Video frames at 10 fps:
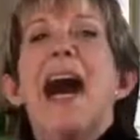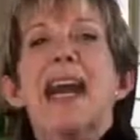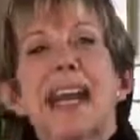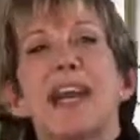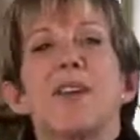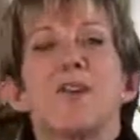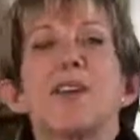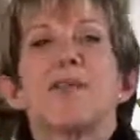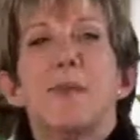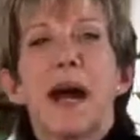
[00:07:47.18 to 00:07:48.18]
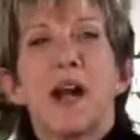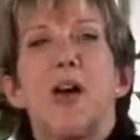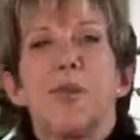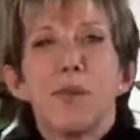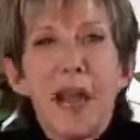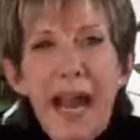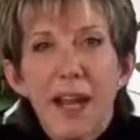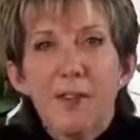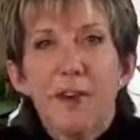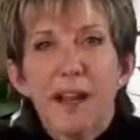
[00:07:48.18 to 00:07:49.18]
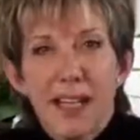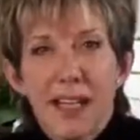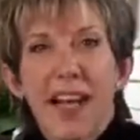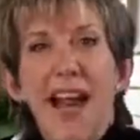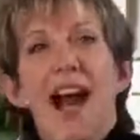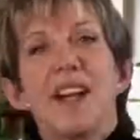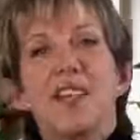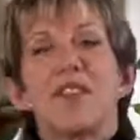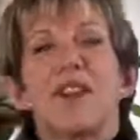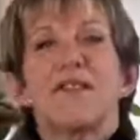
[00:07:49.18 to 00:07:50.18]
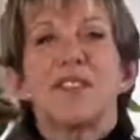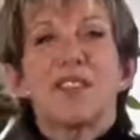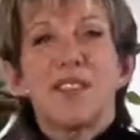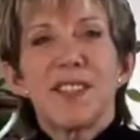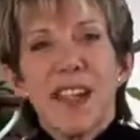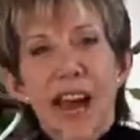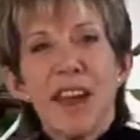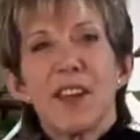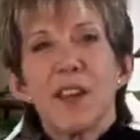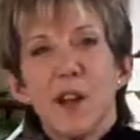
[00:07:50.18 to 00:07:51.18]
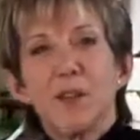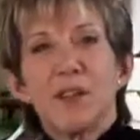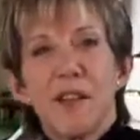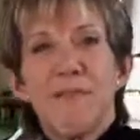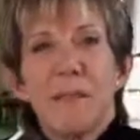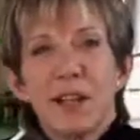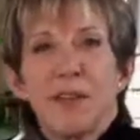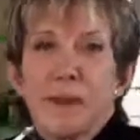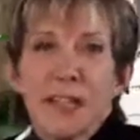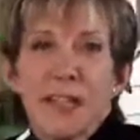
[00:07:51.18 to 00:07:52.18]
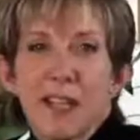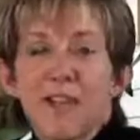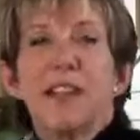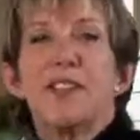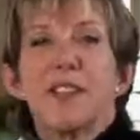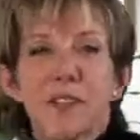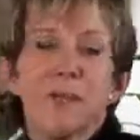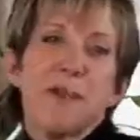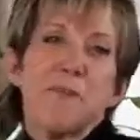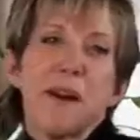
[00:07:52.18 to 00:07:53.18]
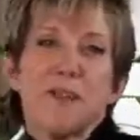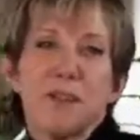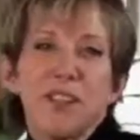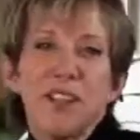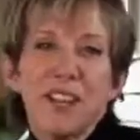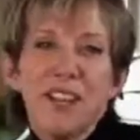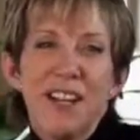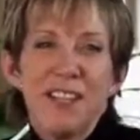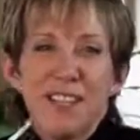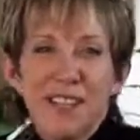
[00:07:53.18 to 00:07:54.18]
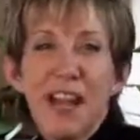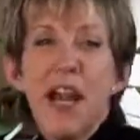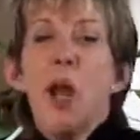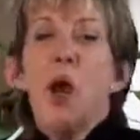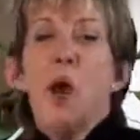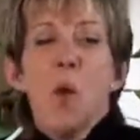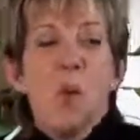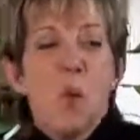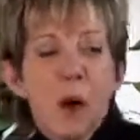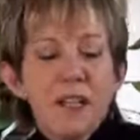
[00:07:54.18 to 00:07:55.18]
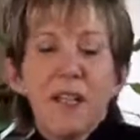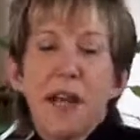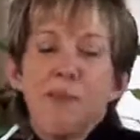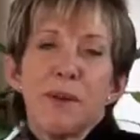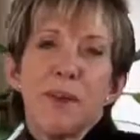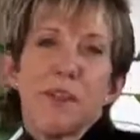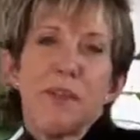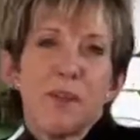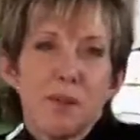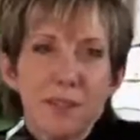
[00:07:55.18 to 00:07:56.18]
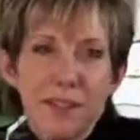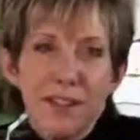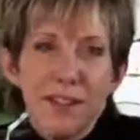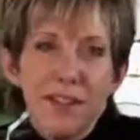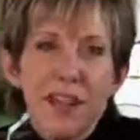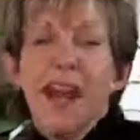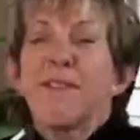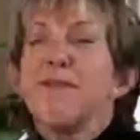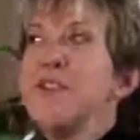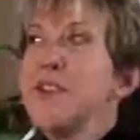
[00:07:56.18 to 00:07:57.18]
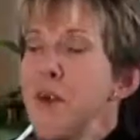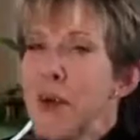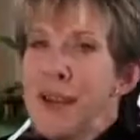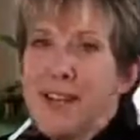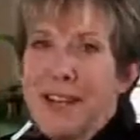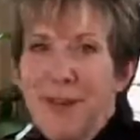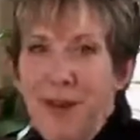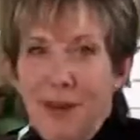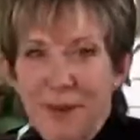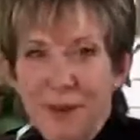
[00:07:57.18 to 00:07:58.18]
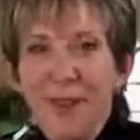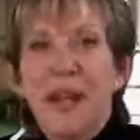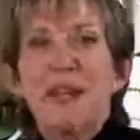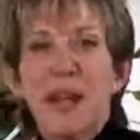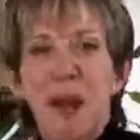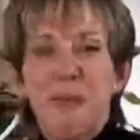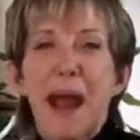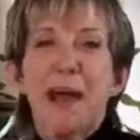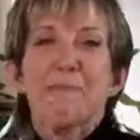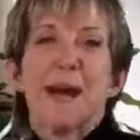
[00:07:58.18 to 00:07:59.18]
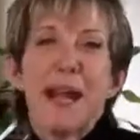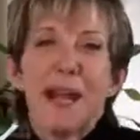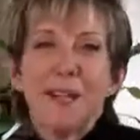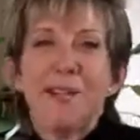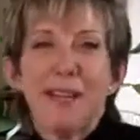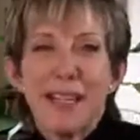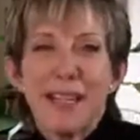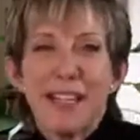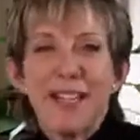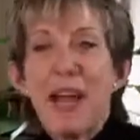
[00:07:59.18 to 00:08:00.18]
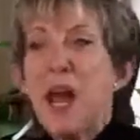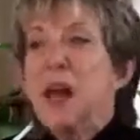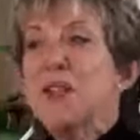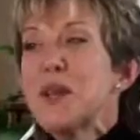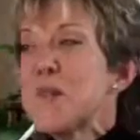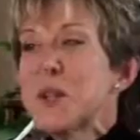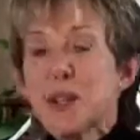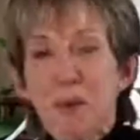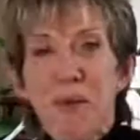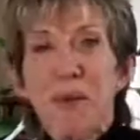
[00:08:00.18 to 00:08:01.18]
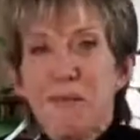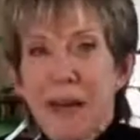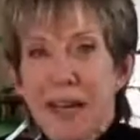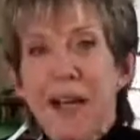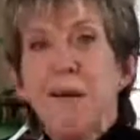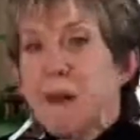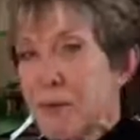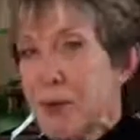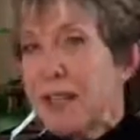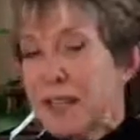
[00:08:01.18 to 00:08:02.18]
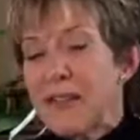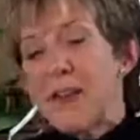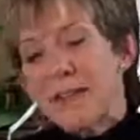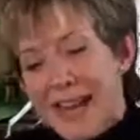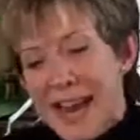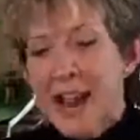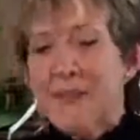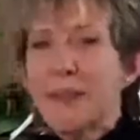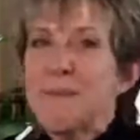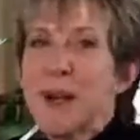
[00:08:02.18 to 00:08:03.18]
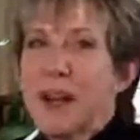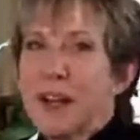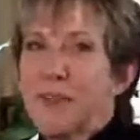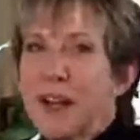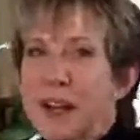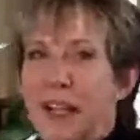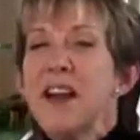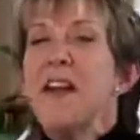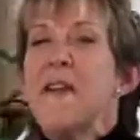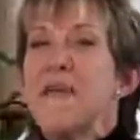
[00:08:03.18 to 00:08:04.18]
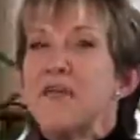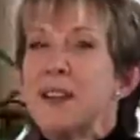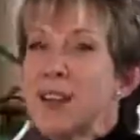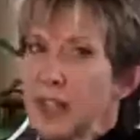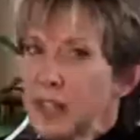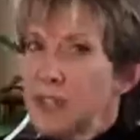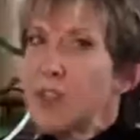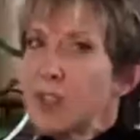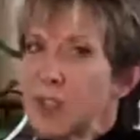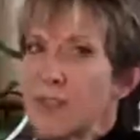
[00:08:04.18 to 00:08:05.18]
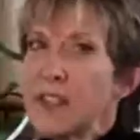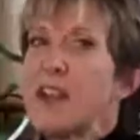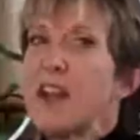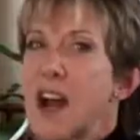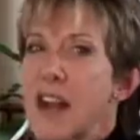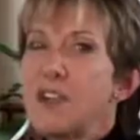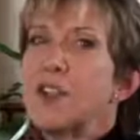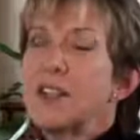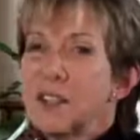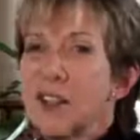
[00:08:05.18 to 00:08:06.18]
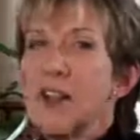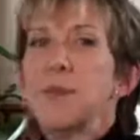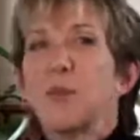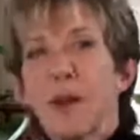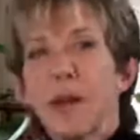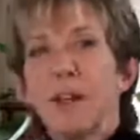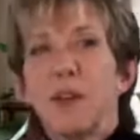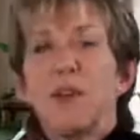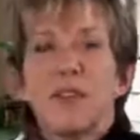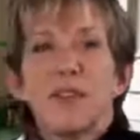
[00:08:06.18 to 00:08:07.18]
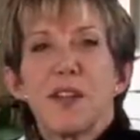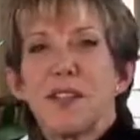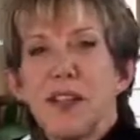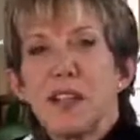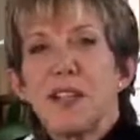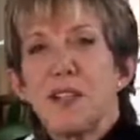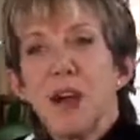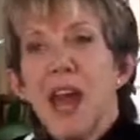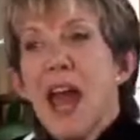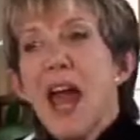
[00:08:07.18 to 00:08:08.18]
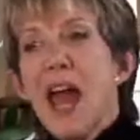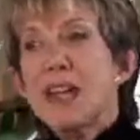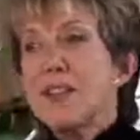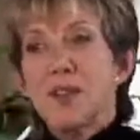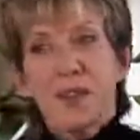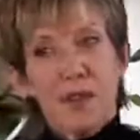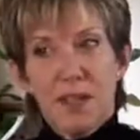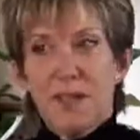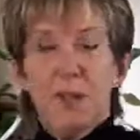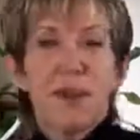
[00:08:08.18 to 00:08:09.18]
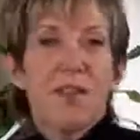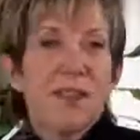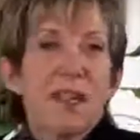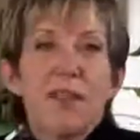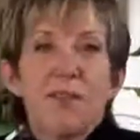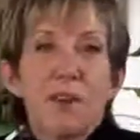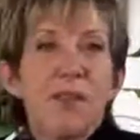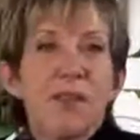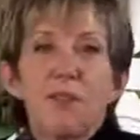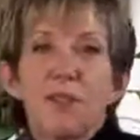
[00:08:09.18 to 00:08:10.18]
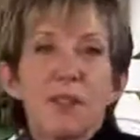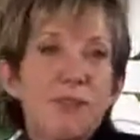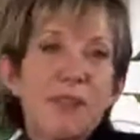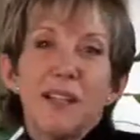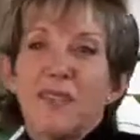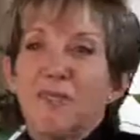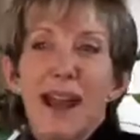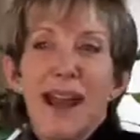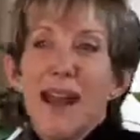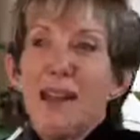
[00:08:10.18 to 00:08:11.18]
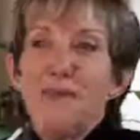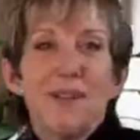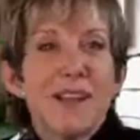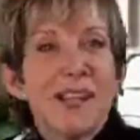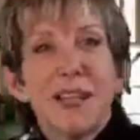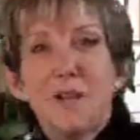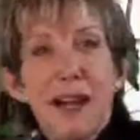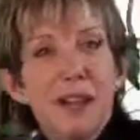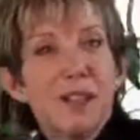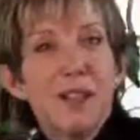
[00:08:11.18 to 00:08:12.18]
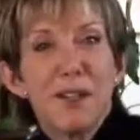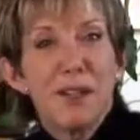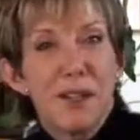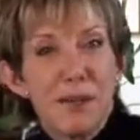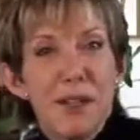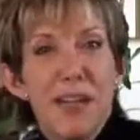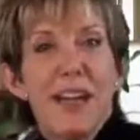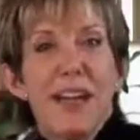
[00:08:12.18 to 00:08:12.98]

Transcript: I can't read my own handwriting. I still have to scan notes I've made to myself and send them to my old assistant and say, what did I put on the grocery list? I have no idea what I've written. That's how bad my handwriting is. So, but don't worry about it. People get, even if they can't read my handwriting, they're getting the gist of it, that I took the time to write a note and say thank you. And it doesn't always have to be a thank you note. It can just be a, hey, I was thinking about you note.